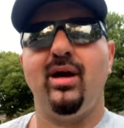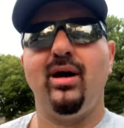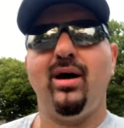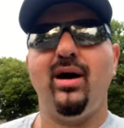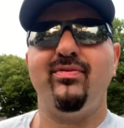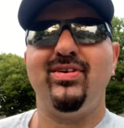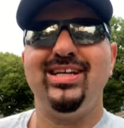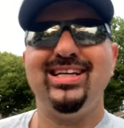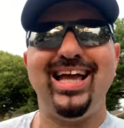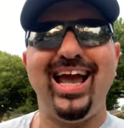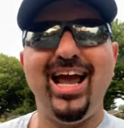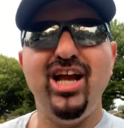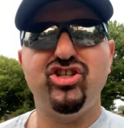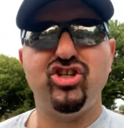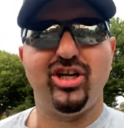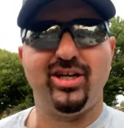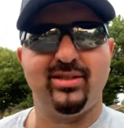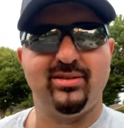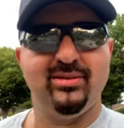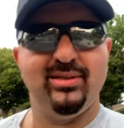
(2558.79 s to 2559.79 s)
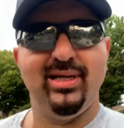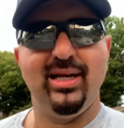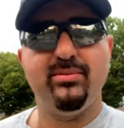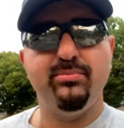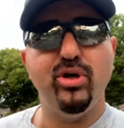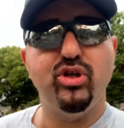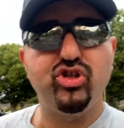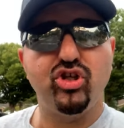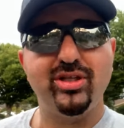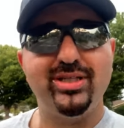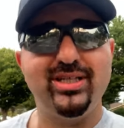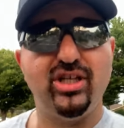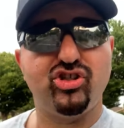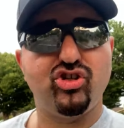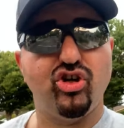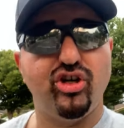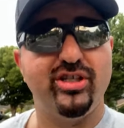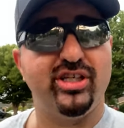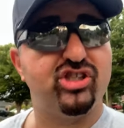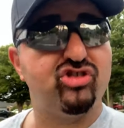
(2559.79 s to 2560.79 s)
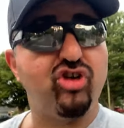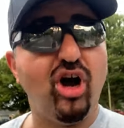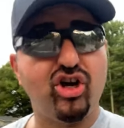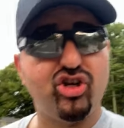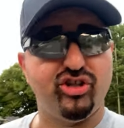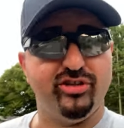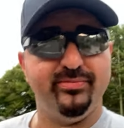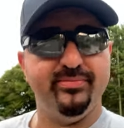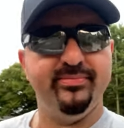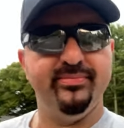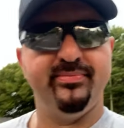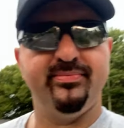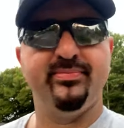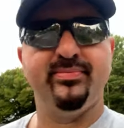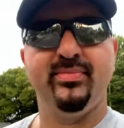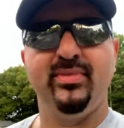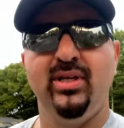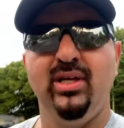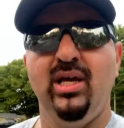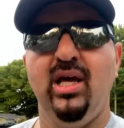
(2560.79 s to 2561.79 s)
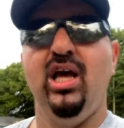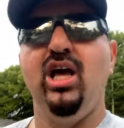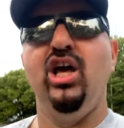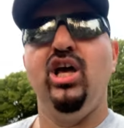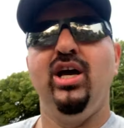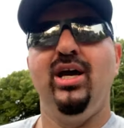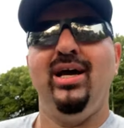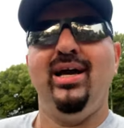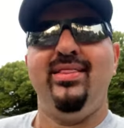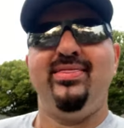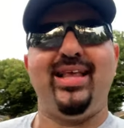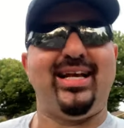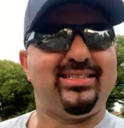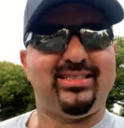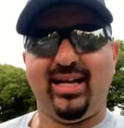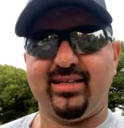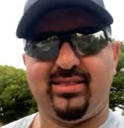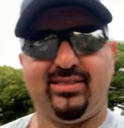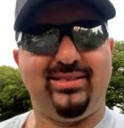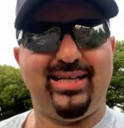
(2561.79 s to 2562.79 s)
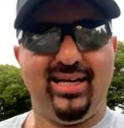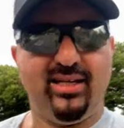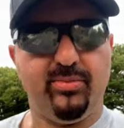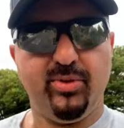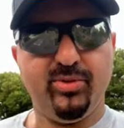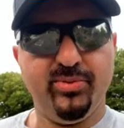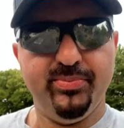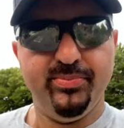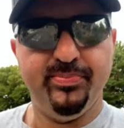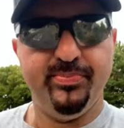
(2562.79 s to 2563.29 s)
of engaging in mutually assured destruction, that's not sustainable.